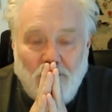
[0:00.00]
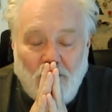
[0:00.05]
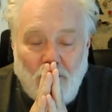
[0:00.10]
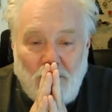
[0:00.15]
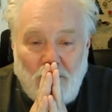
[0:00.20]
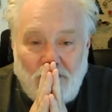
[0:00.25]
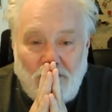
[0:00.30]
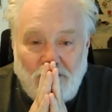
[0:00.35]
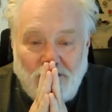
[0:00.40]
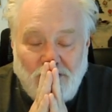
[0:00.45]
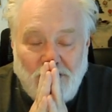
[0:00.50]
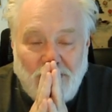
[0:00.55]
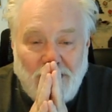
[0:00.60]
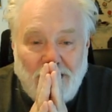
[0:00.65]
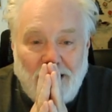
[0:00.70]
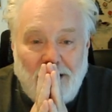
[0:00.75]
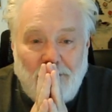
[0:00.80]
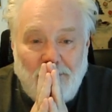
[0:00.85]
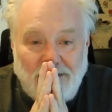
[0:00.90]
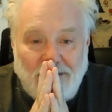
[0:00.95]
but there's
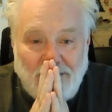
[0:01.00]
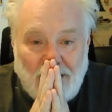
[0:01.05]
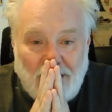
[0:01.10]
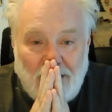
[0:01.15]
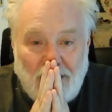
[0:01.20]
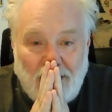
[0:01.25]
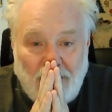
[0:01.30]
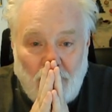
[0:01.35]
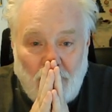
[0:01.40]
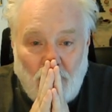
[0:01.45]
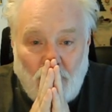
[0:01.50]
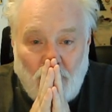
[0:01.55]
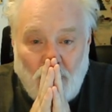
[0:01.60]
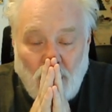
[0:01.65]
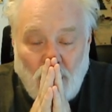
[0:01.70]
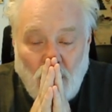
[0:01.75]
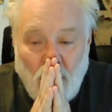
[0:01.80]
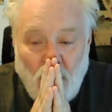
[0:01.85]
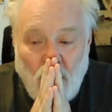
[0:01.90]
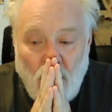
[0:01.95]
gonna come a time
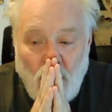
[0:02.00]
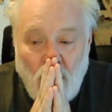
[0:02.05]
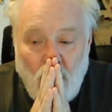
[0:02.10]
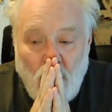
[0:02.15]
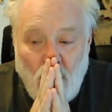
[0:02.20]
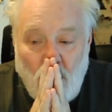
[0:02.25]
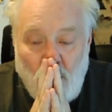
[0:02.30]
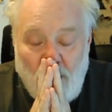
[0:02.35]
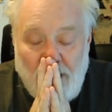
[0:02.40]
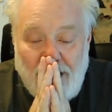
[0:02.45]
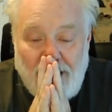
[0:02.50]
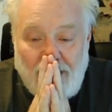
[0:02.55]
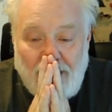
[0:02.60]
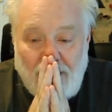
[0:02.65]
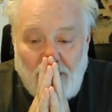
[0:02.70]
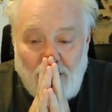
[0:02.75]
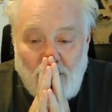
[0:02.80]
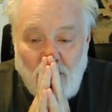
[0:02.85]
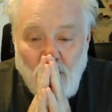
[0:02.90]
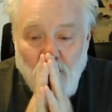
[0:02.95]

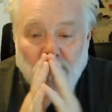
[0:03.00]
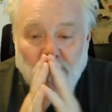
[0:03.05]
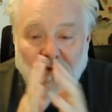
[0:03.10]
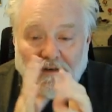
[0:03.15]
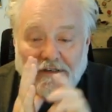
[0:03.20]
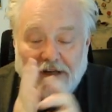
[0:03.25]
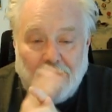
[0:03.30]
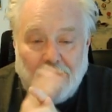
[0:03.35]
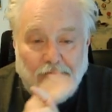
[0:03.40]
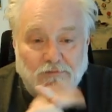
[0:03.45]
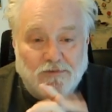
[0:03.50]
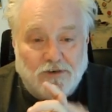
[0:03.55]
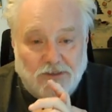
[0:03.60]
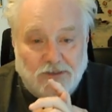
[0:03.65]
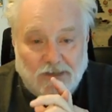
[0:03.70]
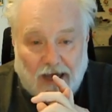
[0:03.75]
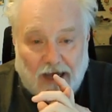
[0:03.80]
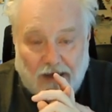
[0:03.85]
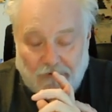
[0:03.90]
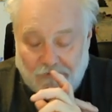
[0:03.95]
when times are
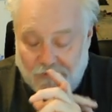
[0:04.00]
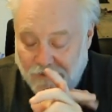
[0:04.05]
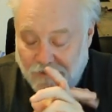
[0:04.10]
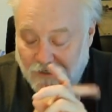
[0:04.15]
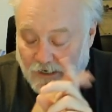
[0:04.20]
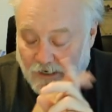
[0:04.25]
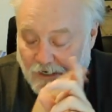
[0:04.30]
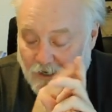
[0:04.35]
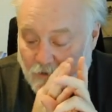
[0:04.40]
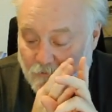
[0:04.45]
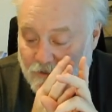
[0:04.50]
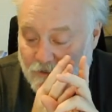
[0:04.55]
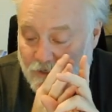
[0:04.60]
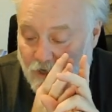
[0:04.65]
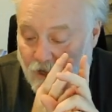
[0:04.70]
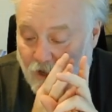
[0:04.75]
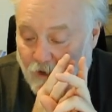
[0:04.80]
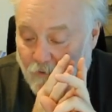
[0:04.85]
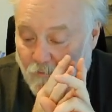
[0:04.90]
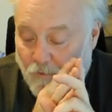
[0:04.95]
tough there's gonna come a
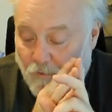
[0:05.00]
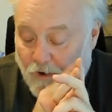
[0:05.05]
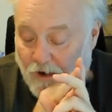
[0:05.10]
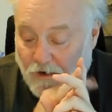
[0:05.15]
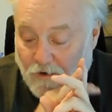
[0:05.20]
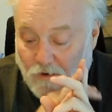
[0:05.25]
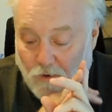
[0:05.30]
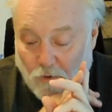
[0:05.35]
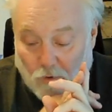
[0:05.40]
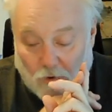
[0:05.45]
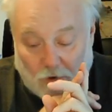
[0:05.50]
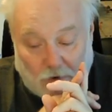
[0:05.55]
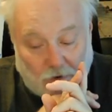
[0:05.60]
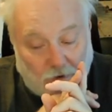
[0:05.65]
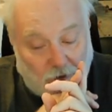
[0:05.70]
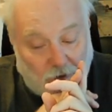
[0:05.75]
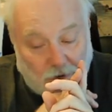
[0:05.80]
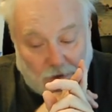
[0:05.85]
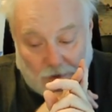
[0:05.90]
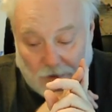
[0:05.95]
time when
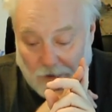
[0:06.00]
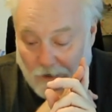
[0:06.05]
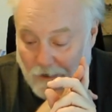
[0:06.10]
you're